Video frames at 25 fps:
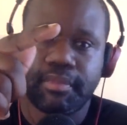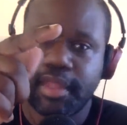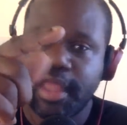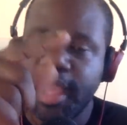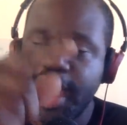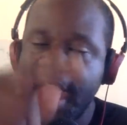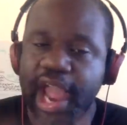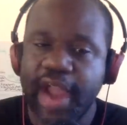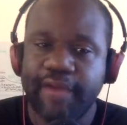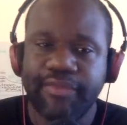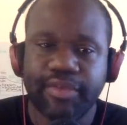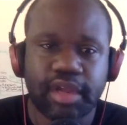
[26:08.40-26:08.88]

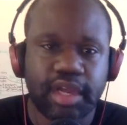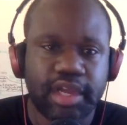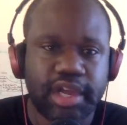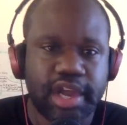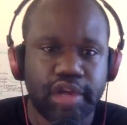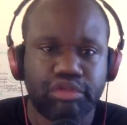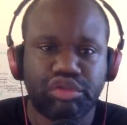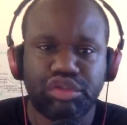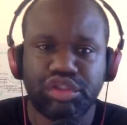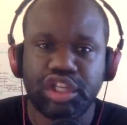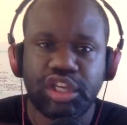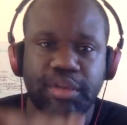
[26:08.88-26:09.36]
African
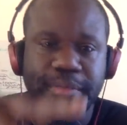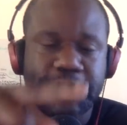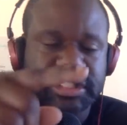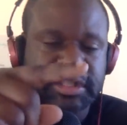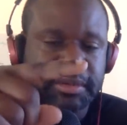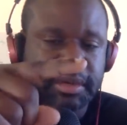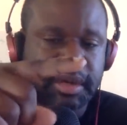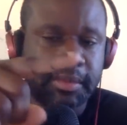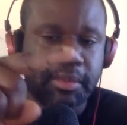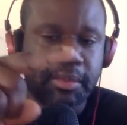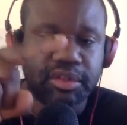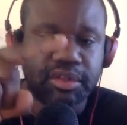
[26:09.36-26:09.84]
countries are going to be some
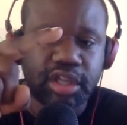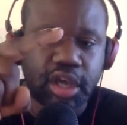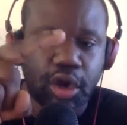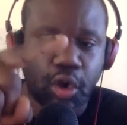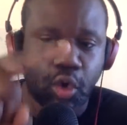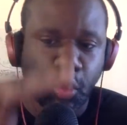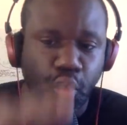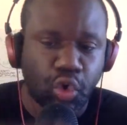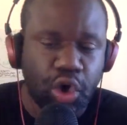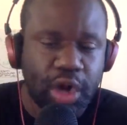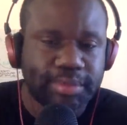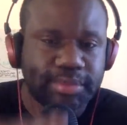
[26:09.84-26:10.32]
of the most
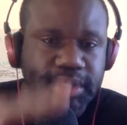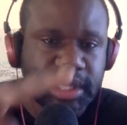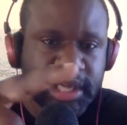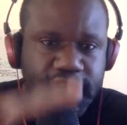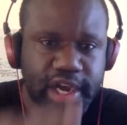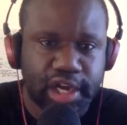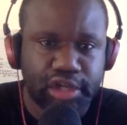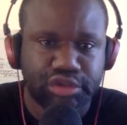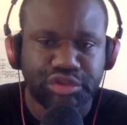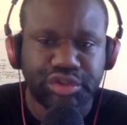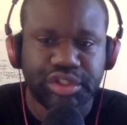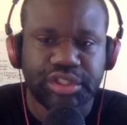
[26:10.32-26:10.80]
corrupt
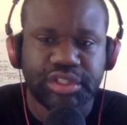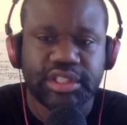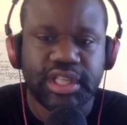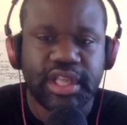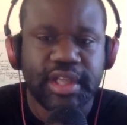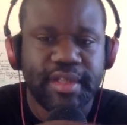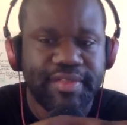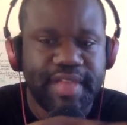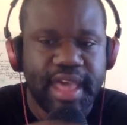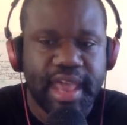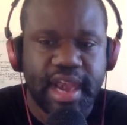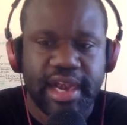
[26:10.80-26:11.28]
countries
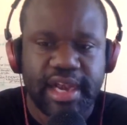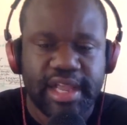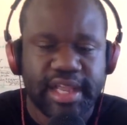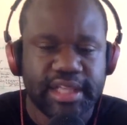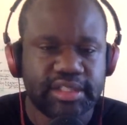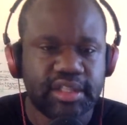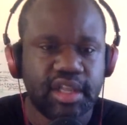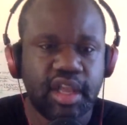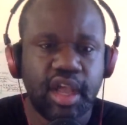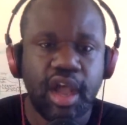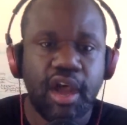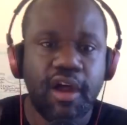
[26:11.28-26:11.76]
that it
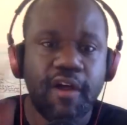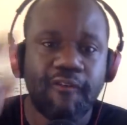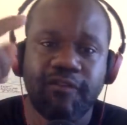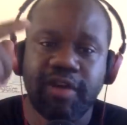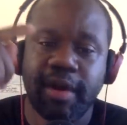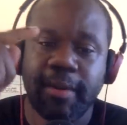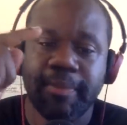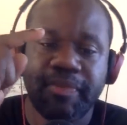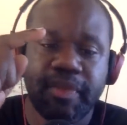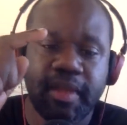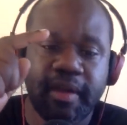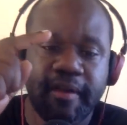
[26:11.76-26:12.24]
is.
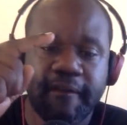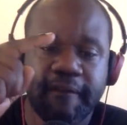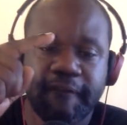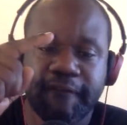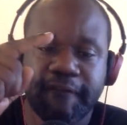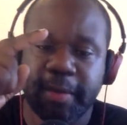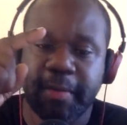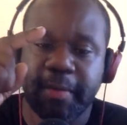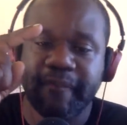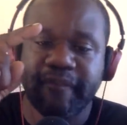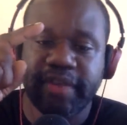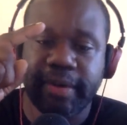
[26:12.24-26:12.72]
From
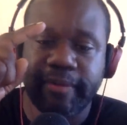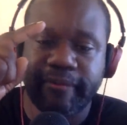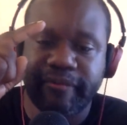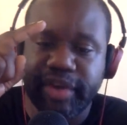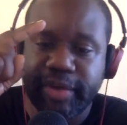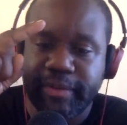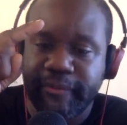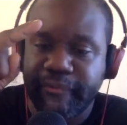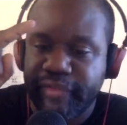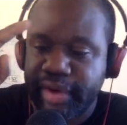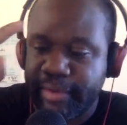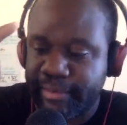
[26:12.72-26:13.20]
from from
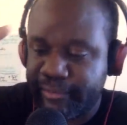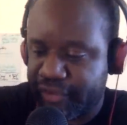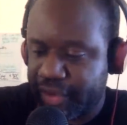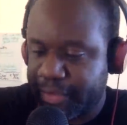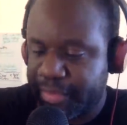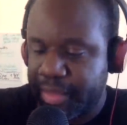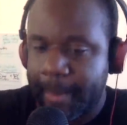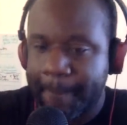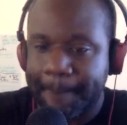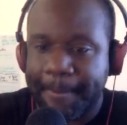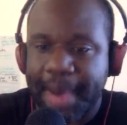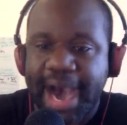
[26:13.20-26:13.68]
from from, from
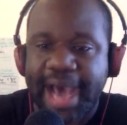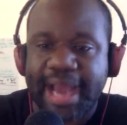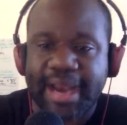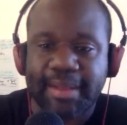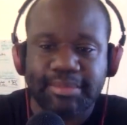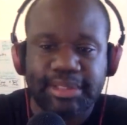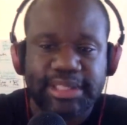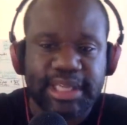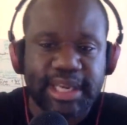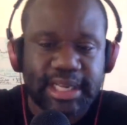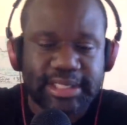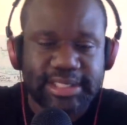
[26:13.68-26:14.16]
the bottom
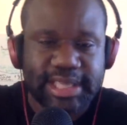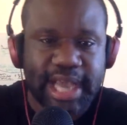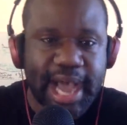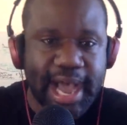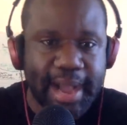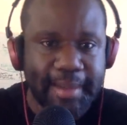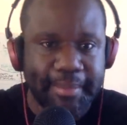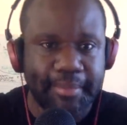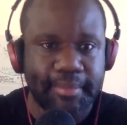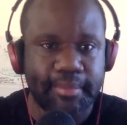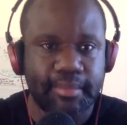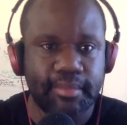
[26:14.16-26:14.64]
to the top.